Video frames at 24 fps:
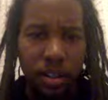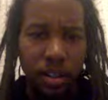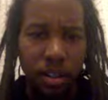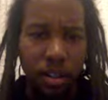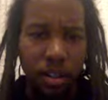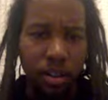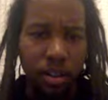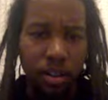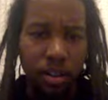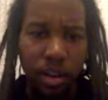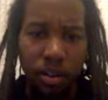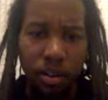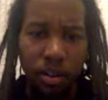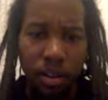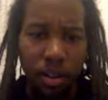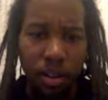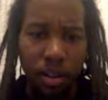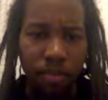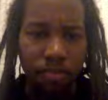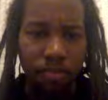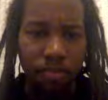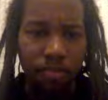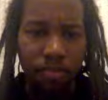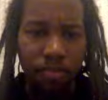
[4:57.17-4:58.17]
you load
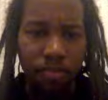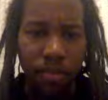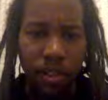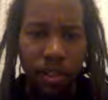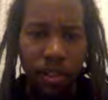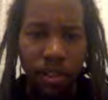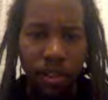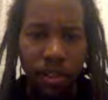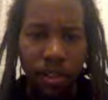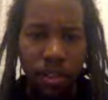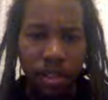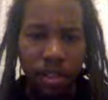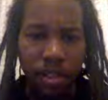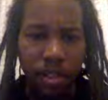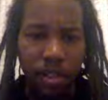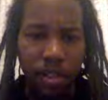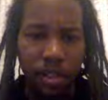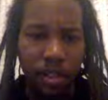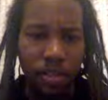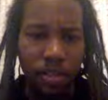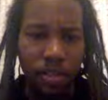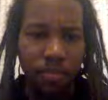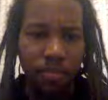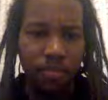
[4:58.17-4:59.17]
up
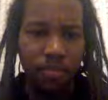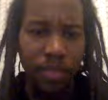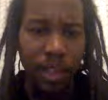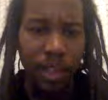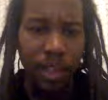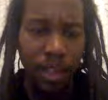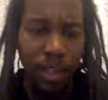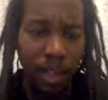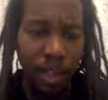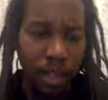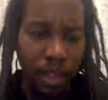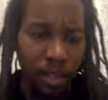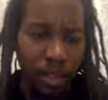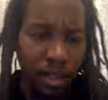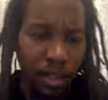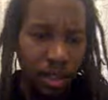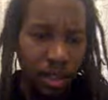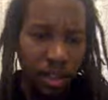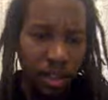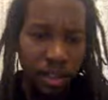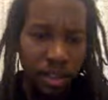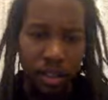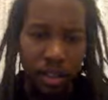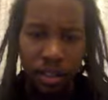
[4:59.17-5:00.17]
the
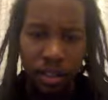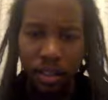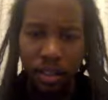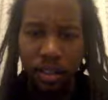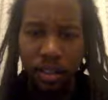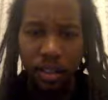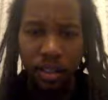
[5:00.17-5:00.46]
collections,